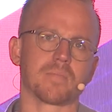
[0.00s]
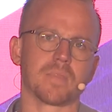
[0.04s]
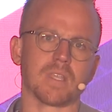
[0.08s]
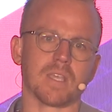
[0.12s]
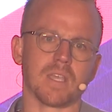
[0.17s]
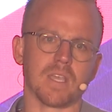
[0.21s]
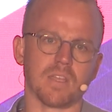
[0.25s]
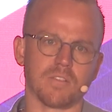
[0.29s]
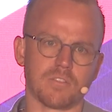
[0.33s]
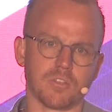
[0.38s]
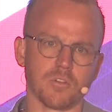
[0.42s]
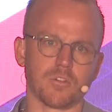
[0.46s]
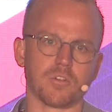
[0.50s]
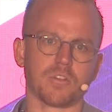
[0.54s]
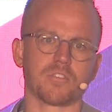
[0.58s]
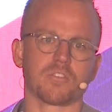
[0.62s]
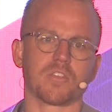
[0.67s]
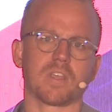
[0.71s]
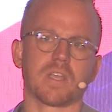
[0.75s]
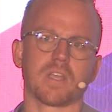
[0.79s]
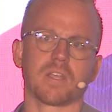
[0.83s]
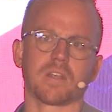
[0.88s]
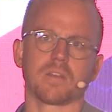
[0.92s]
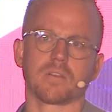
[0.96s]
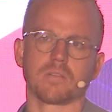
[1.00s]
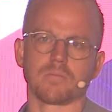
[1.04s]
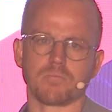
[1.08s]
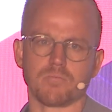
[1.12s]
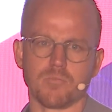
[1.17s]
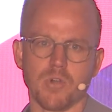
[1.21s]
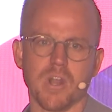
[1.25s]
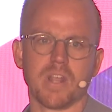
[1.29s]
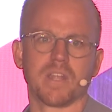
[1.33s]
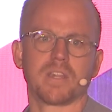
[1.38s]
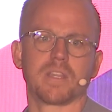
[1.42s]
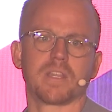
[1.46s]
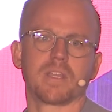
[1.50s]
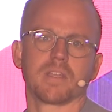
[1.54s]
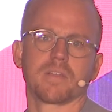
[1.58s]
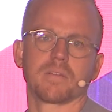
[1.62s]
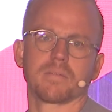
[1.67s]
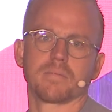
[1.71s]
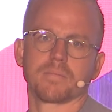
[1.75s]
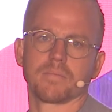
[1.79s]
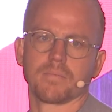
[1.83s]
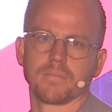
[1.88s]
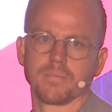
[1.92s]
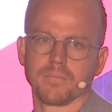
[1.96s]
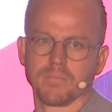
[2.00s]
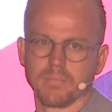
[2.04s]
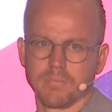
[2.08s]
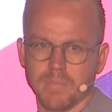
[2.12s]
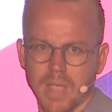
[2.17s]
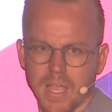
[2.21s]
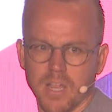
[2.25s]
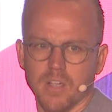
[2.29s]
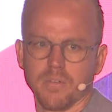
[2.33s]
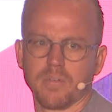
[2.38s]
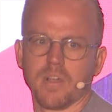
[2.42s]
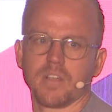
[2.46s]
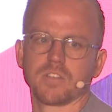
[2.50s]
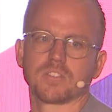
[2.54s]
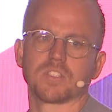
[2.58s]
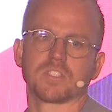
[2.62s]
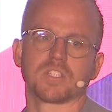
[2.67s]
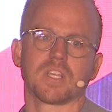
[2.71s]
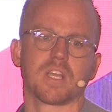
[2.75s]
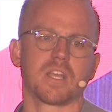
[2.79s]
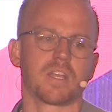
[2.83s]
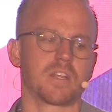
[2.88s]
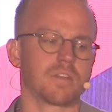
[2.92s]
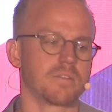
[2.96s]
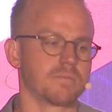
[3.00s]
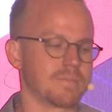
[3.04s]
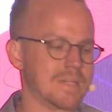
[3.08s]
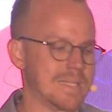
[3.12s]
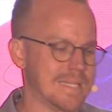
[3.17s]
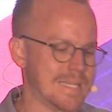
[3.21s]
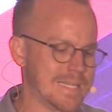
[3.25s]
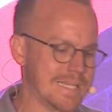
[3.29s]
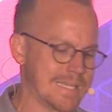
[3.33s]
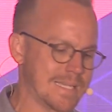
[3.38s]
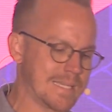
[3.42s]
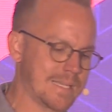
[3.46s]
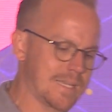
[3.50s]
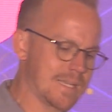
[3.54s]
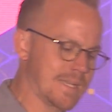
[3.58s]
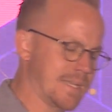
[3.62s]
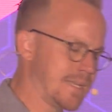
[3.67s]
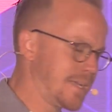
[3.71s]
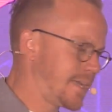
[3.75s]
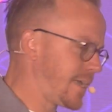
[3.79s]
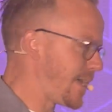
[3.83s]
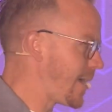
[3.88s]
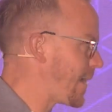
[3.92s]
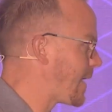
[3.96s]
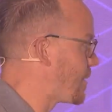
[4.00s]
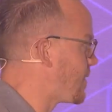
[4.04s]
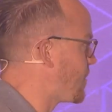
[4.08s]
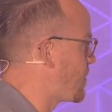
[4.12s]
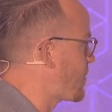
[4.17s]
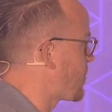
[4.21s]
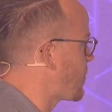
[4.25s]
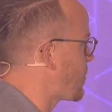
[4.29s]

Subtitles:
interior design, branding, back-of-house design. And